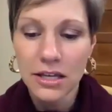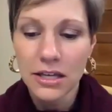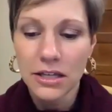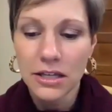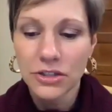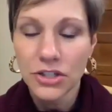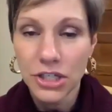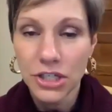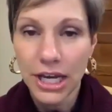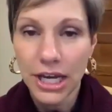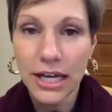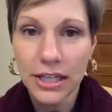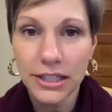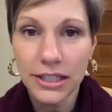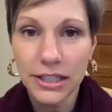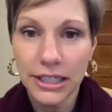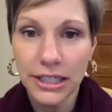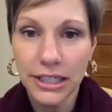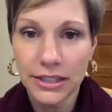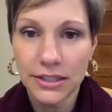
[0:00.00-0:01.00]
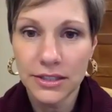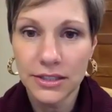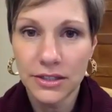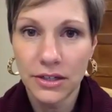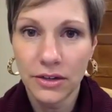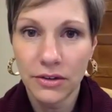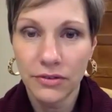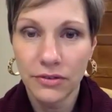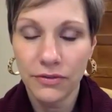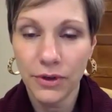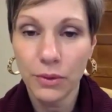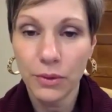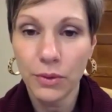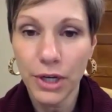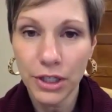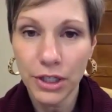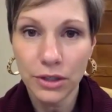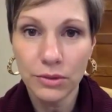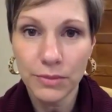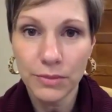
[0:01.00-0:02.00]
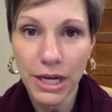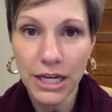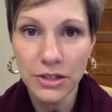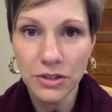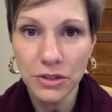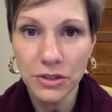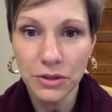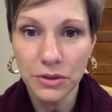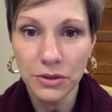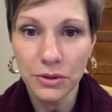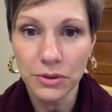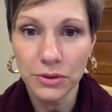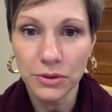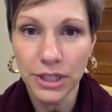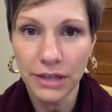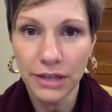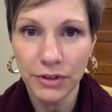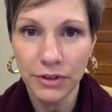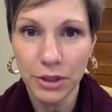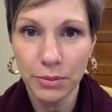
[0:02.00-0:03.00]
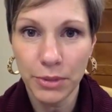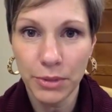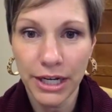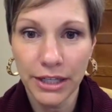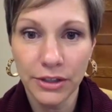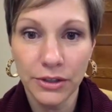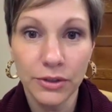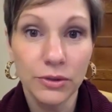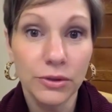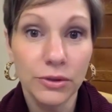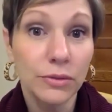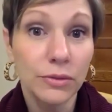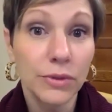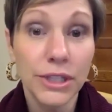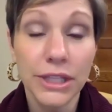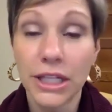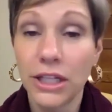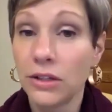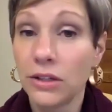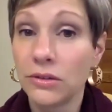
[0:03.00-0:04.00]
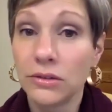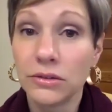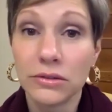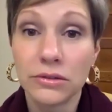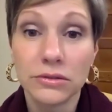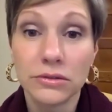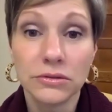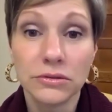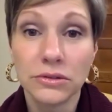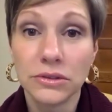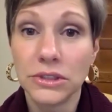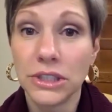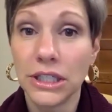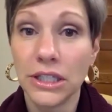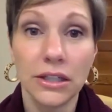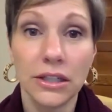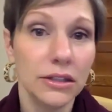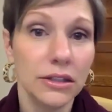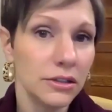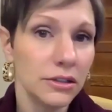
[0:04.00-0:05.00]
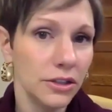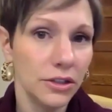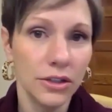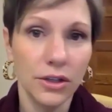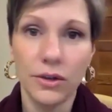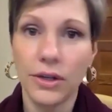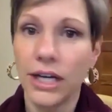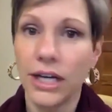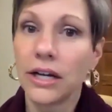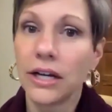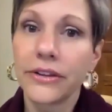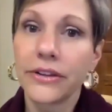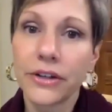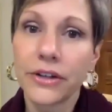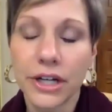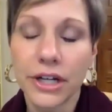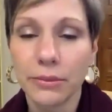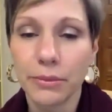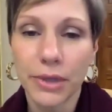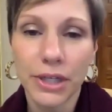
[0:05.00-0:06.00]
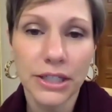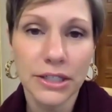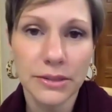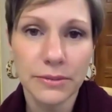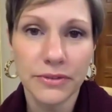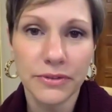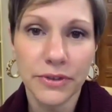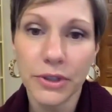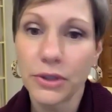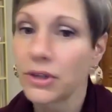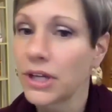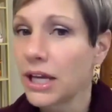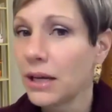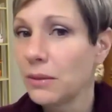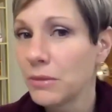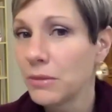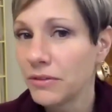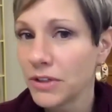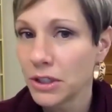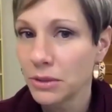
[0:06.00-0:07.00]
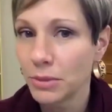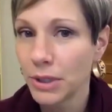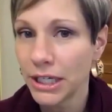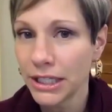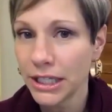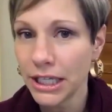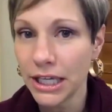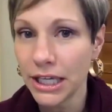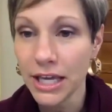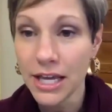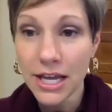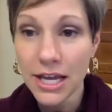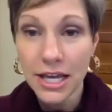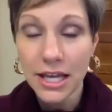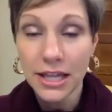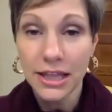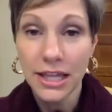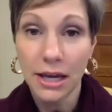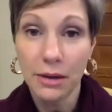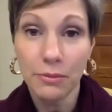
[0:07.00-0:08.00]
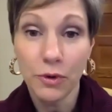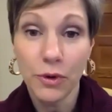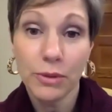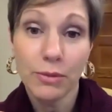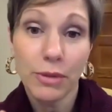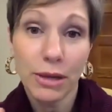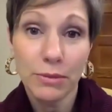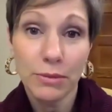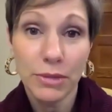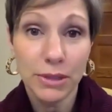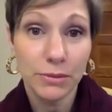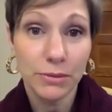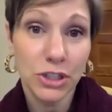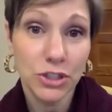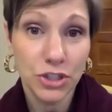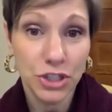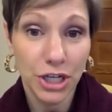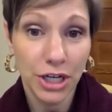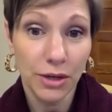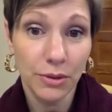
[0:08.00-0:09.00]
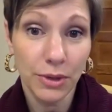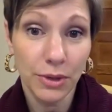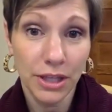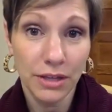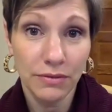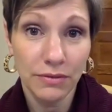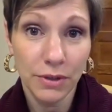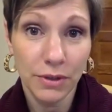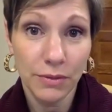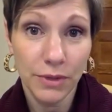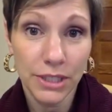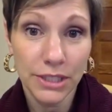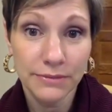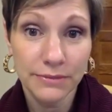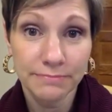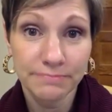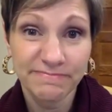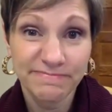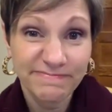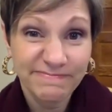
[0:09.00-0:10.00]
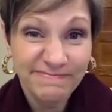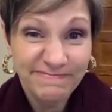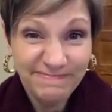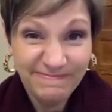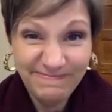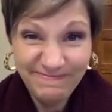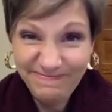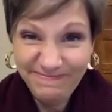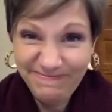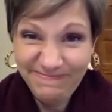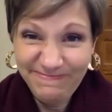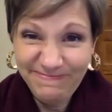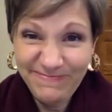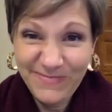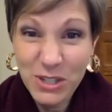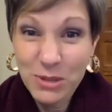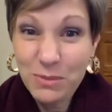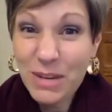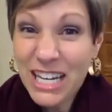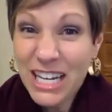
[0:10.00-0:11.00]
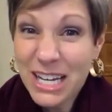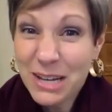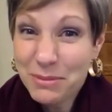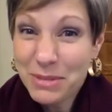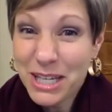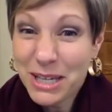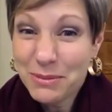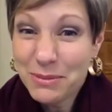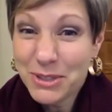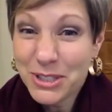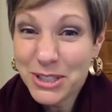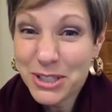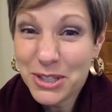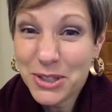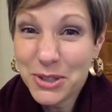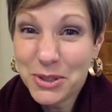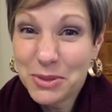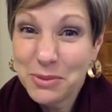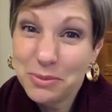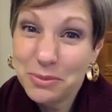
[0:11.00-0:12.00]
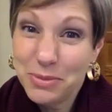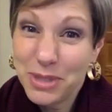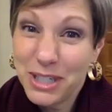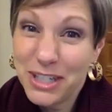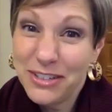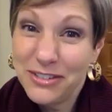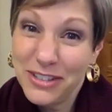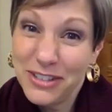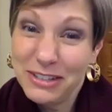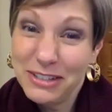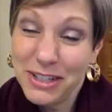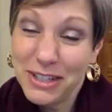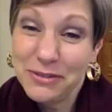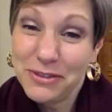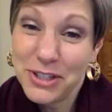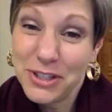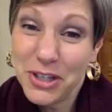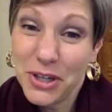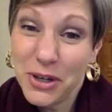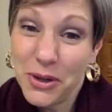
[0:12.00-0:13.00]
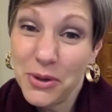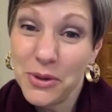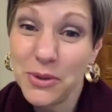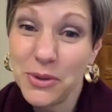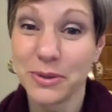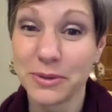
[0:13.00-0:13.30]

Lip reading: checklist for what you might do at Vera Bradley, or one that you did, at other companies before you came to Vera Bradley, that we might be able to share with everyone? You may not be able to, but if so.